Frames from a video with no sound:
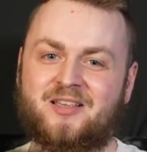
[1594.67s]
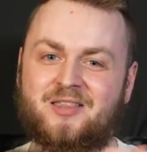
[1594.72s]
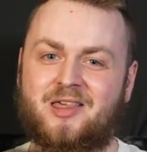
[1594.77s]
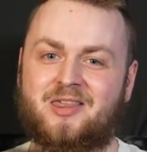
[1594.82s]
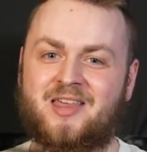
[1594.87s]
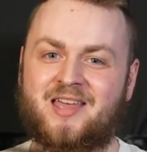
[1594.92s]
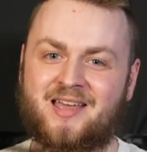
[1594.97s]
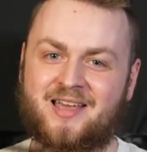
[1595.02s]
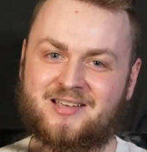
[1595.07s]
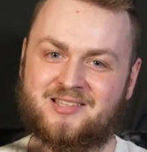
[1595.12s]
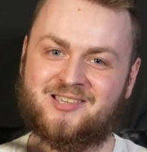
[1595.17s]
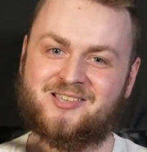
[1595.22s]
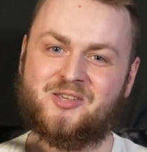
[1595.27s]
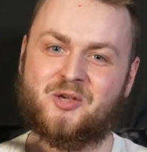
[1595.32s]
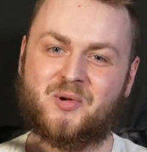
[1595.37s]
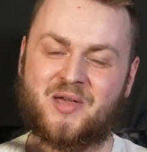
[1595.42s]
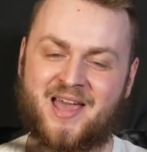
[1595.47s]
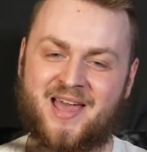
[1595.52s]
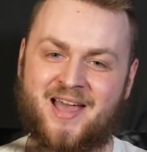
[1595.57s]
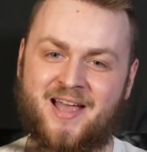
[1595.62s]
The thing is
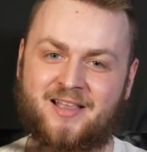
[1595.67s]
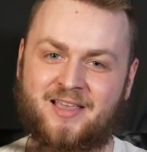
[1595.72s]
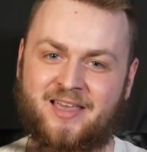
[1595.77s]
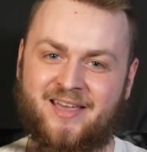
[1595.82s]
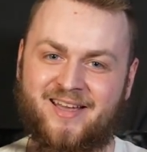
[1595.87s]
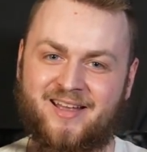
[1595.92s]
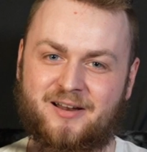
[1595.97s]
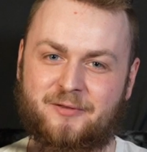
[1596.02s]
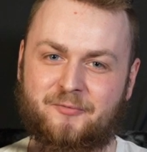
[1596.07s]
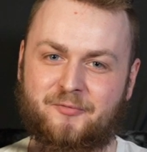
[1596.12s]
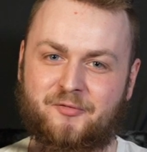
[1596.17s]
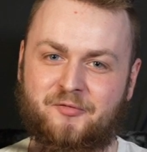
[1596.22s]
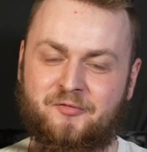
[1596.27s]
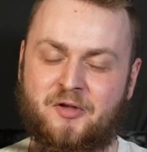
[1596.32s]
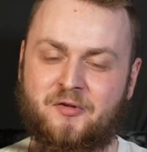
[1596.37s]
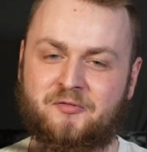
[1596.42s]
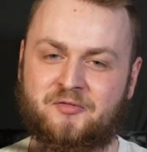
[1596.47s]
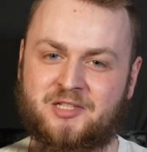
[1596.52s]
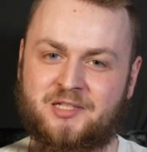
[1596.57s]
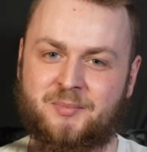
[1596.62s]
you can't get
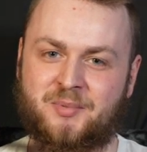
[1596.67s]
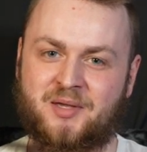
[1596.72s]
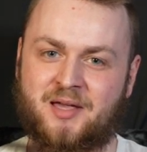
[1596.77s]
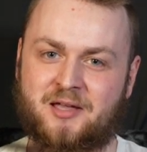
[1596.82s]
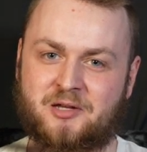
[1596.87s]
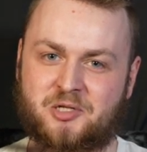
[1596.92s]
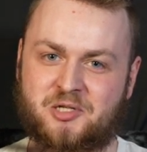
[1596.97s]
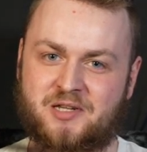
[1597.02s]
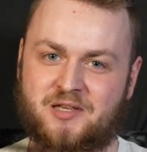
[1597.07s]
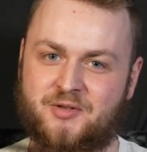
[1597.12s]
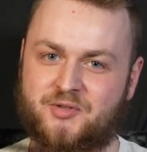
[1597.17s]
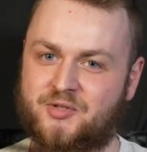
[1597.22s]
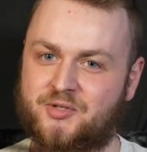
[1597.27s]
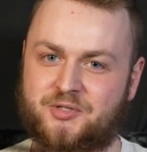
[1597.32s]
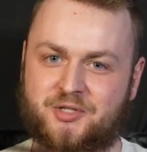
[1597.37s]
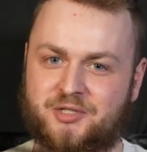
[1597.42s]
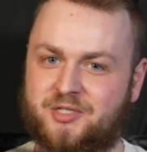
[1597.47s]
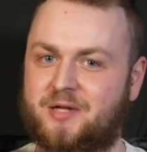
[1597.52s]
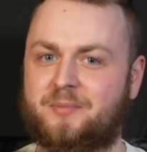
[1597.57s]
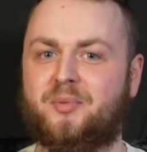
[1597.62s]
50 PhDs.
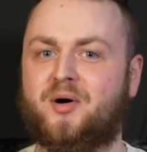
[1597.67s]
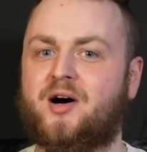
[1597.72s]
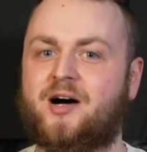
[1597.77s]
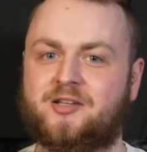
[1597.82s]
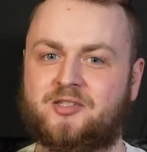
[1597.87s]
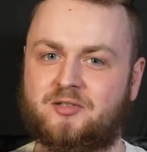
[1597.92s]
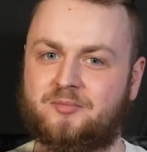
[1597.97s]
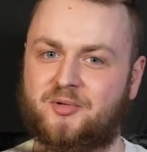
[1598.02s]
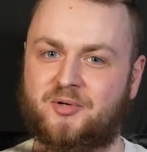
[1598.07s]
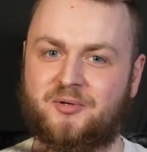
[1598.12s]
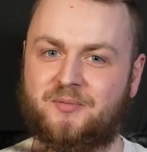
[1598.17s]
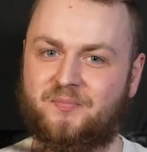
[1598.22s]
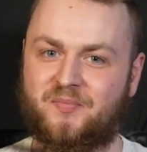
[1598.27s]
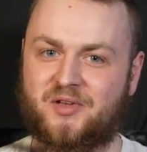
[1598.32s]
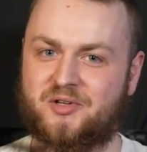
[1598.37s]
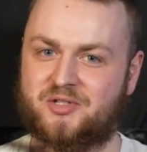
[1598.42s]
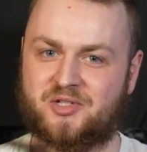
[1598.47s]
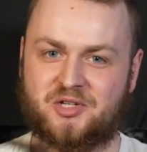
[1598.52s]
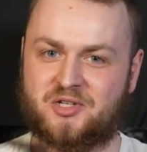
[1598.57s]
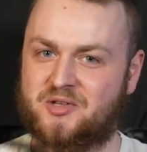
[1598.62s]
It's just impossible.
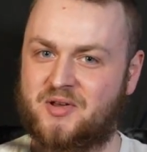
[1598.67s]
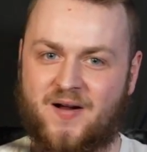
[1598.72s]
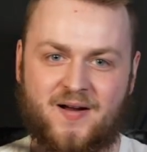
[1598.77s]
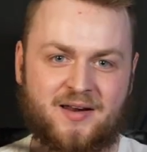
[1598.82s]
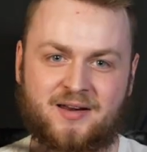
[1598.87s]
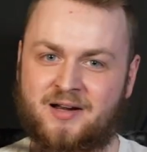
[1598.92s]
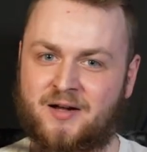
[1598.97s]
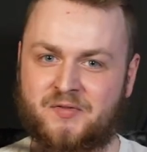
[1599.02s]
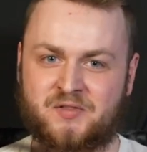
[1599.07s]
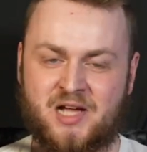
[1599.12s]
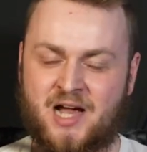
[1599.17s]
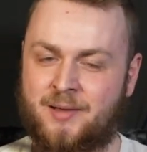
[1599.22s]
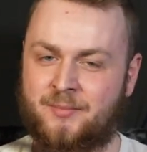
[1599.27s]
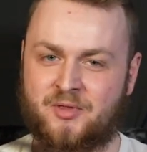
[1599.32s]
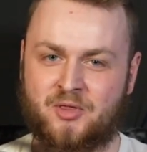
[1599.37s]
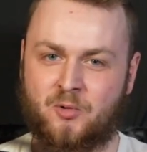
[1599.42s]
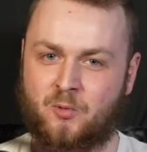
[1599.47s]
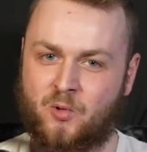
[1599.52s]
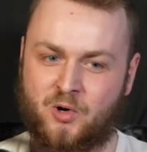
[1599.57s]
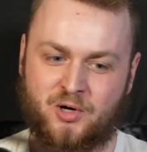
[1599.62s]
There's just not enough time
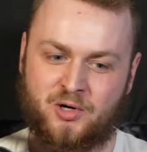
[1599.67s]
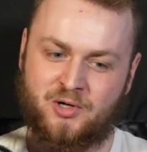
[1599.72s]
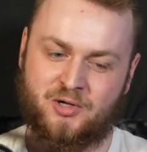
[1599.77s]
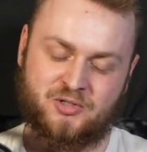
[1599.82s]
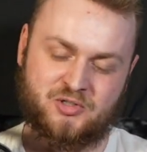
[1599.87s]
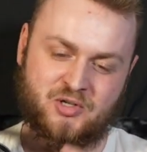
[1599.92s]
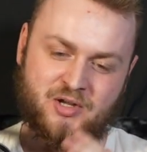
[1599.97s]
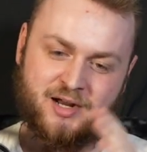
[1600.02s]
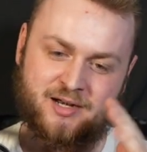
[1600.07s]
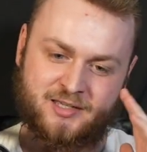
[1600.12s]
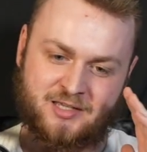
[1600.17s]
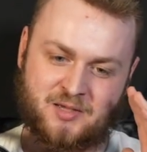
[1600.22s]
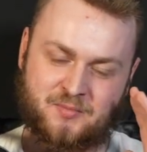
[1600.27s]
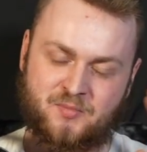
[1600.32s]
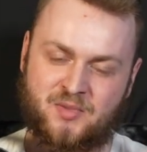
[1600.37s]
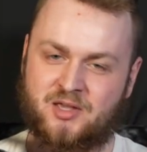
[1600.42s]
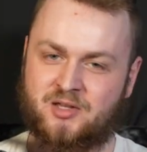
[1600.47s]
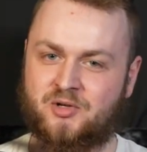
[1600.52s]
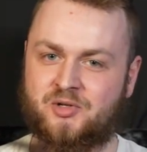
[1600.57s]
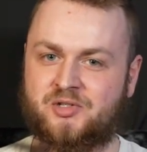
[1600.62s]
in the world. You got to
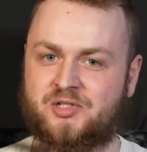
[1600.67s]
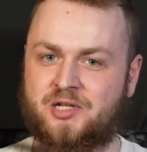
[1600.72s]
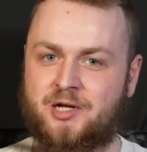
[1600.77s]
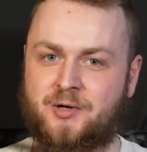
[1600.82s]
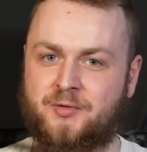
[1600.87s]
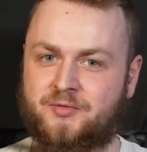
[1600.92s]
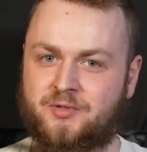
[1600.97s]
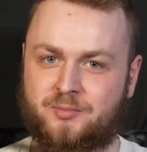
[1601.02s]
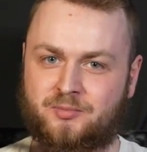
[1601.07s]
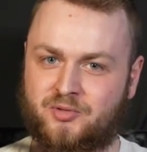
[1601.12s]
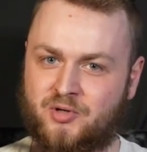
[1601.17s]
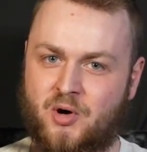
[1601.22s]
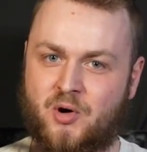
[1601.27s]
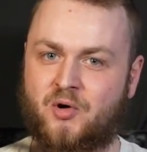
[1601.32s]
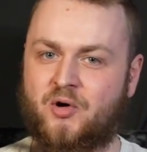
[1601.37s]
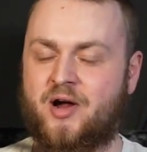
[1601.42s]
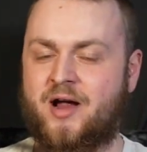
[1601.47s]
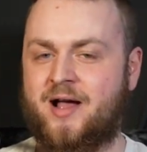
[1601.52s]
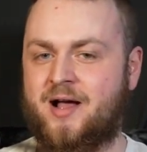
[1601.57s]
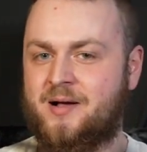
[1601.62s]
commit yourself to
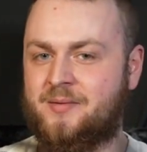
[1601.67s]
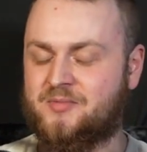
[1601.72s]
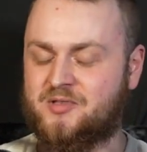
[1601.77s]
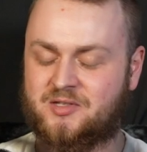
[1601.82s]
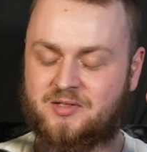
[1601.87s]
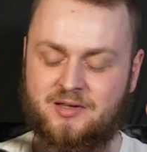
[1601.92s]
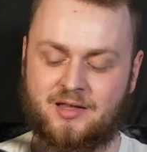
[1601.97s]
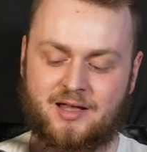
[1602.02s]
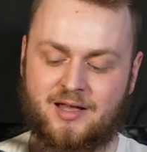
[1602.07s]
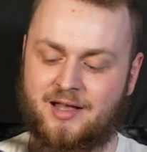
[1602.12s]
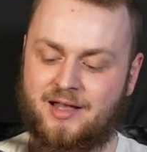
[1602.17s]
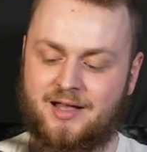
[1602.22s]
programs. And